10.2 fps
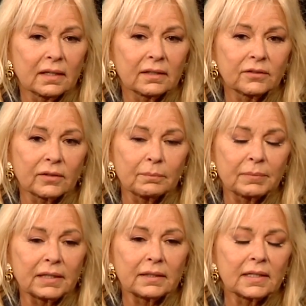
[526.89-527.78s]
and ignorant.
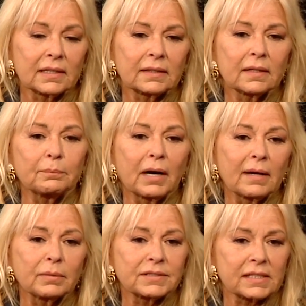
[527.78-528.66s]
But the, the
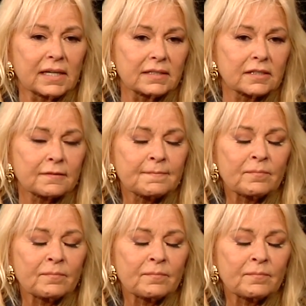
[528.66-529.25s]
Bible says